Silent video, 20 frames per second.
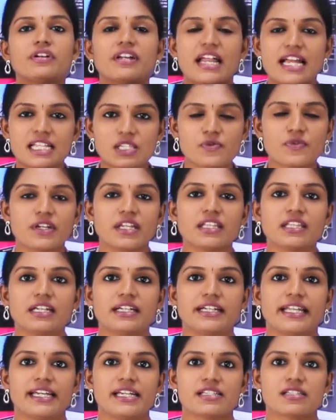transferring
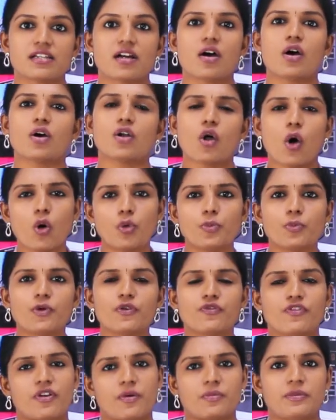the data or
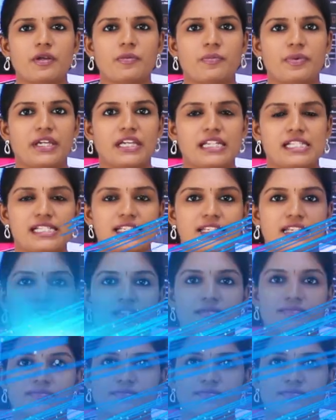output from the PLC.